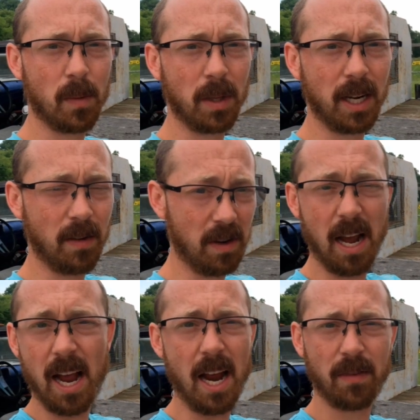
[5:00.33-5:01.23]
something
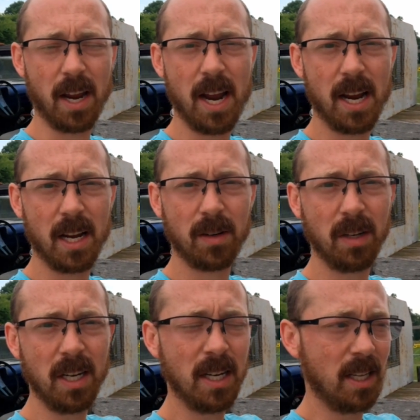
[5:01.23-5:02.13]
I have to have,
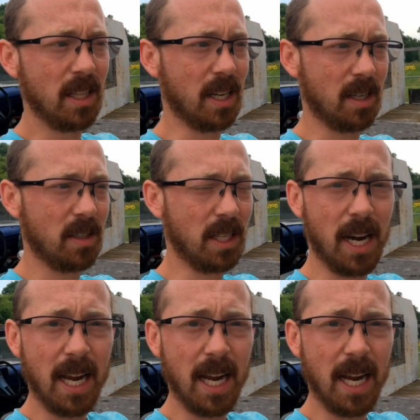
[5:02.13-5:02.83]
that